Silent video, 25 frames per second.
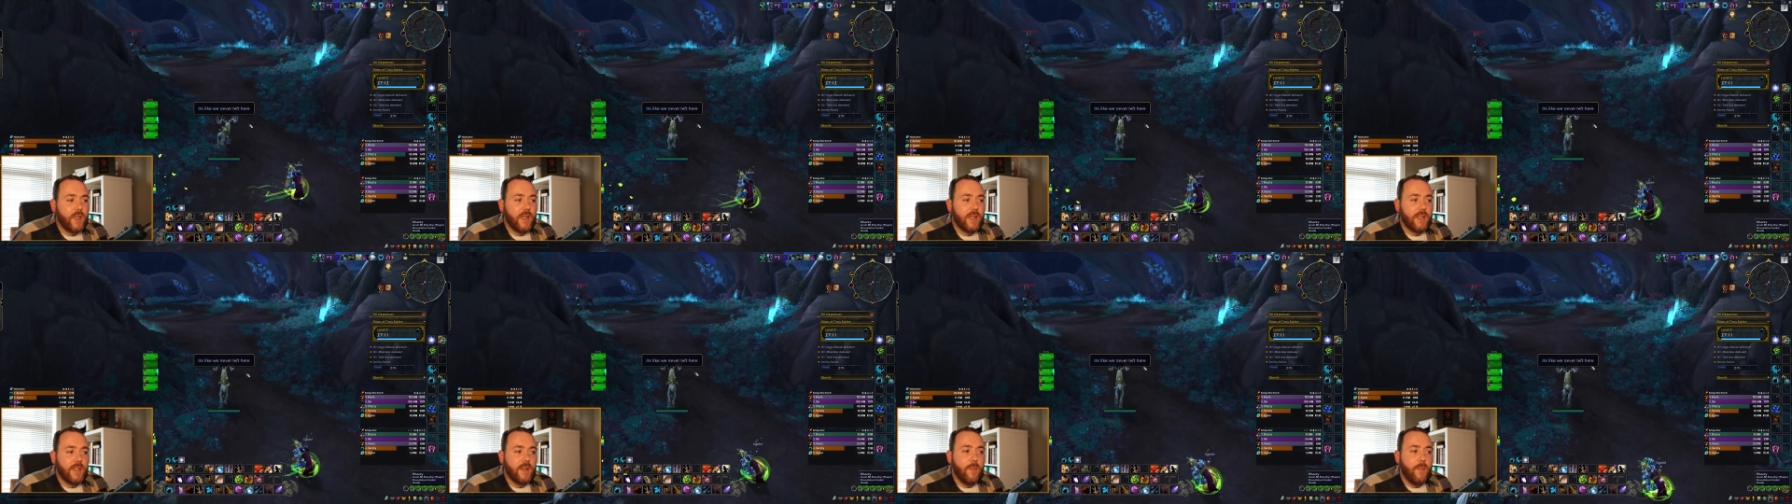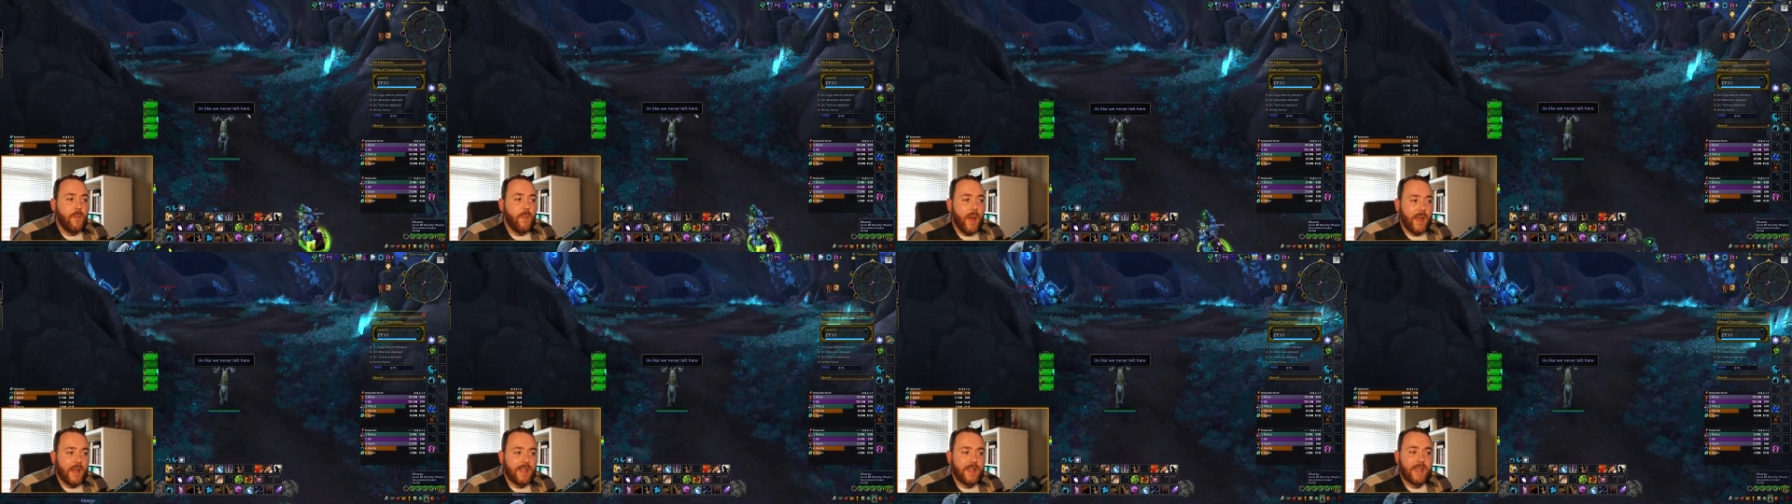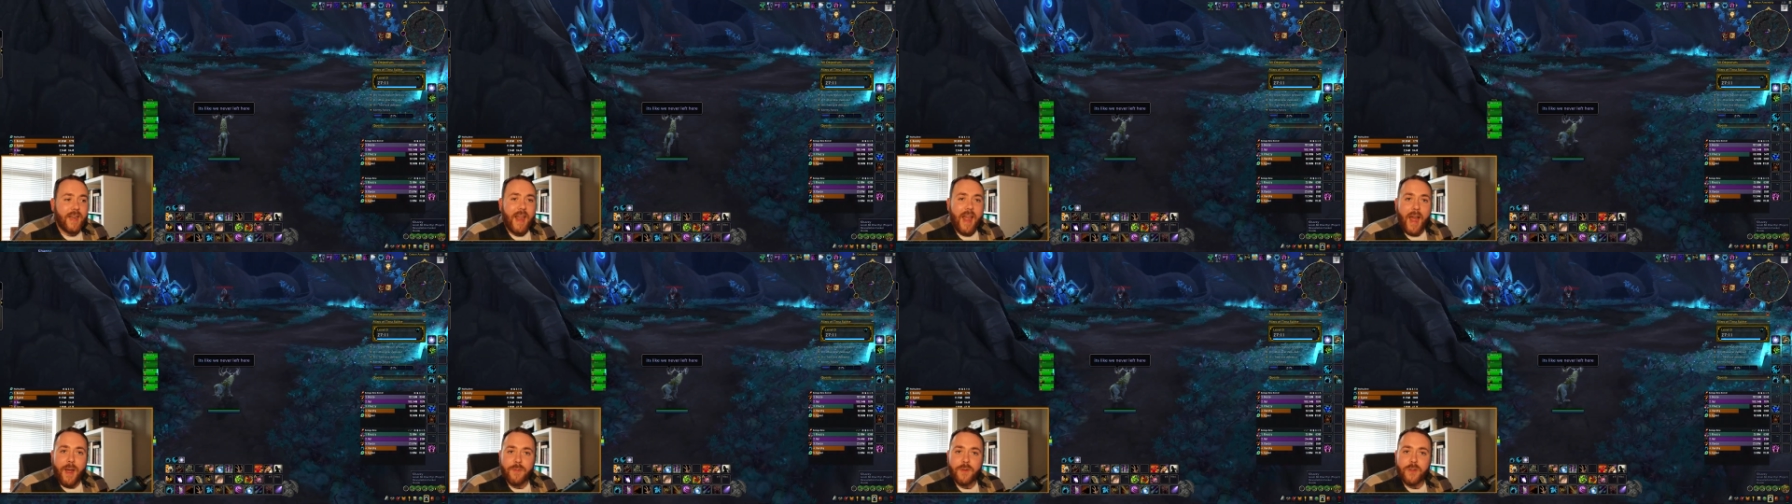is the best
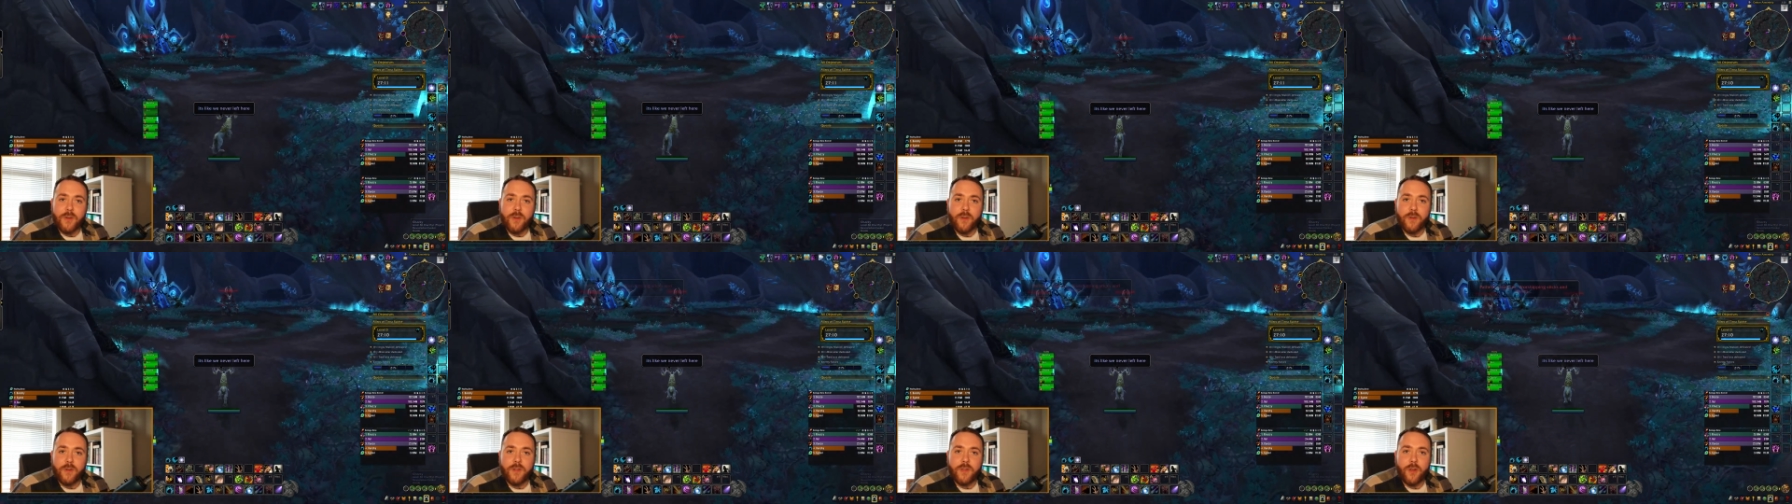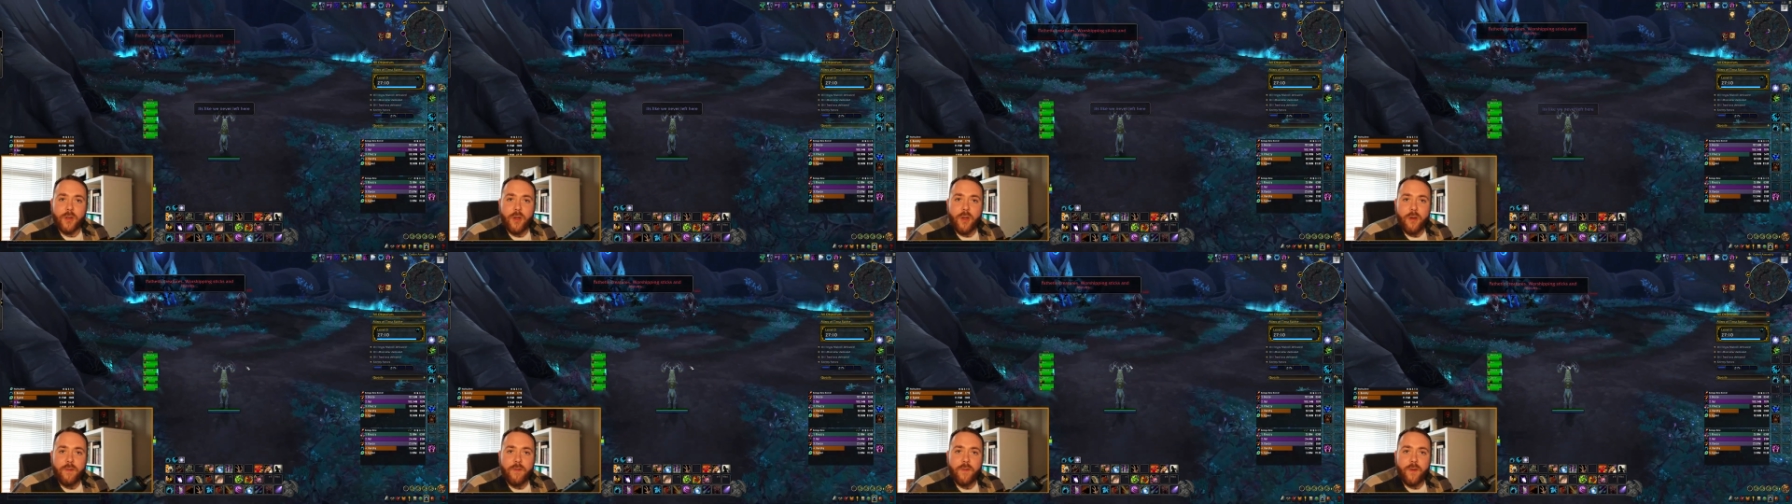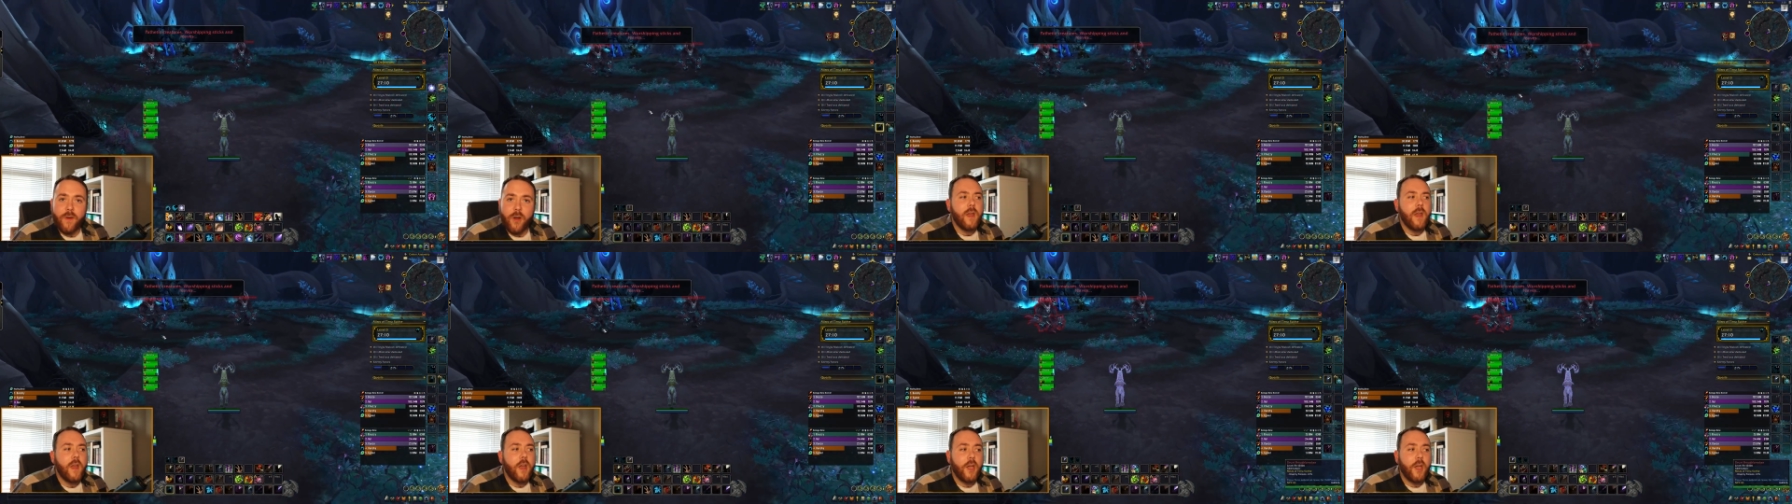capstones to go for,